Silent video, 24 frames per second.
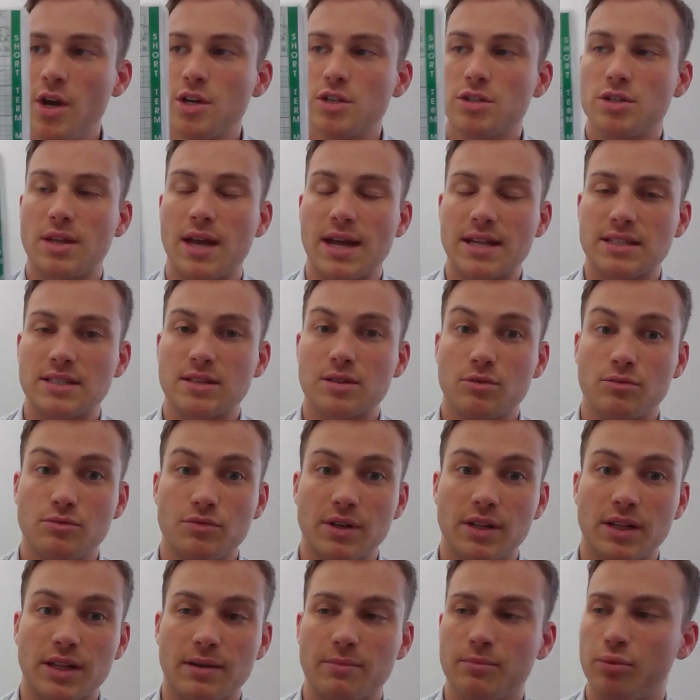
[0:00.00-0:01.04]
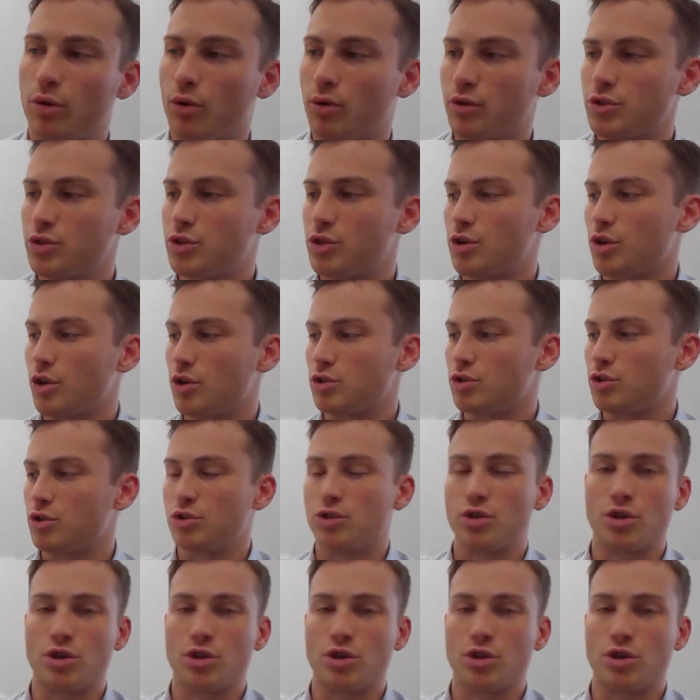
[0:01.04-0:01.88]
So that's really important to note too.